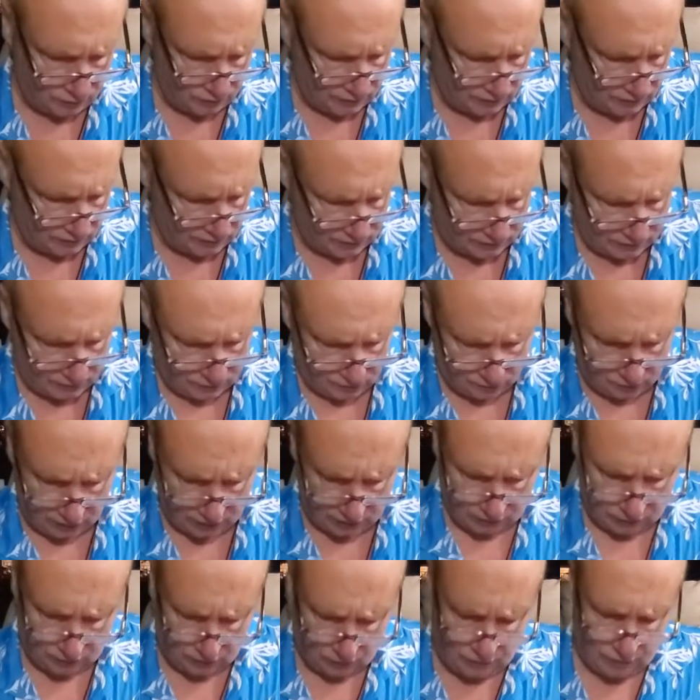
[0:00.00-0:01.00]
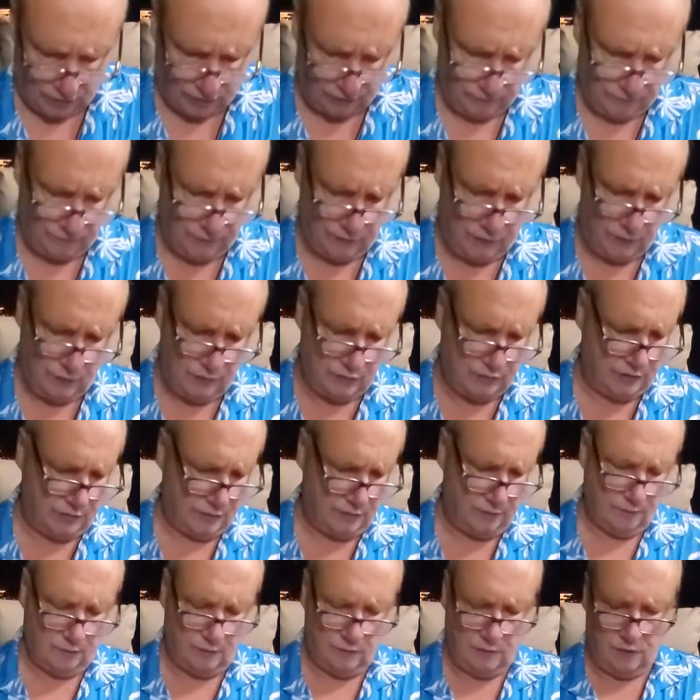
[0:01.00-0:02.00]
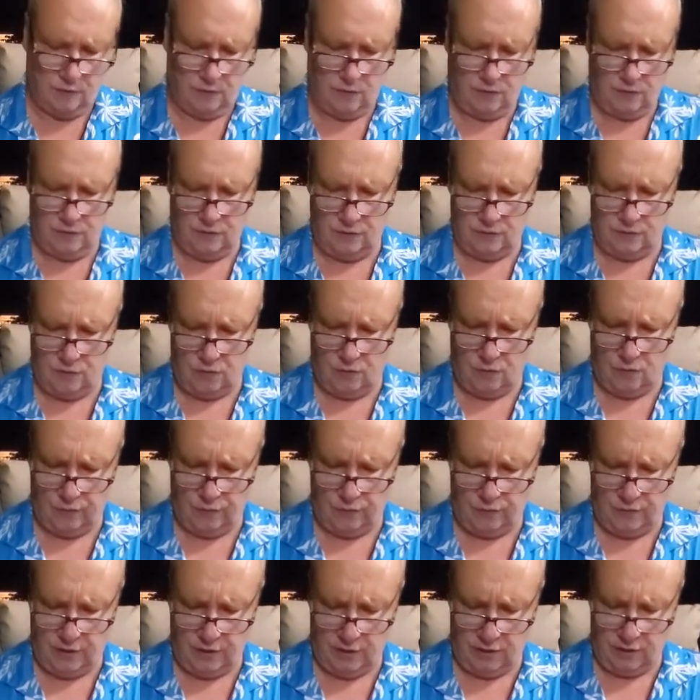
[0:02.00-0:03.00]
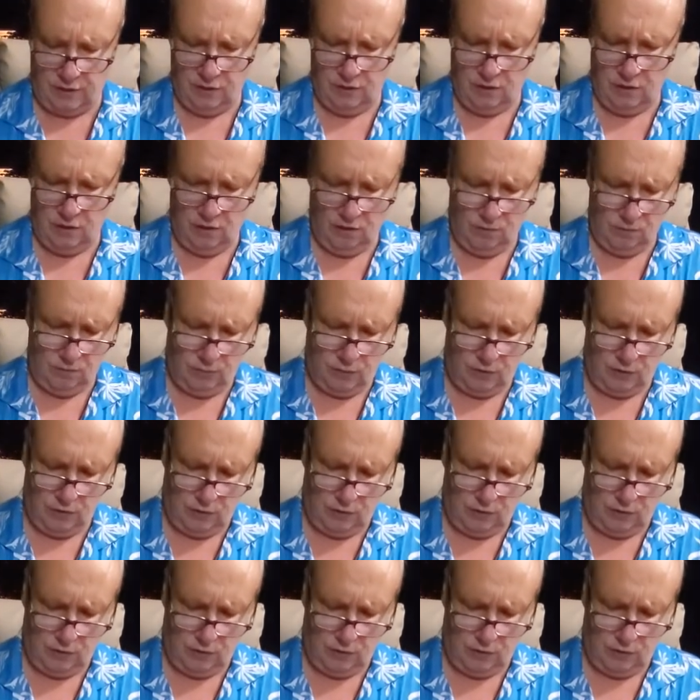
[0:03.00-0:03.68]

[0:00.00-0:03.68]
be a little confusing, this whole thing. But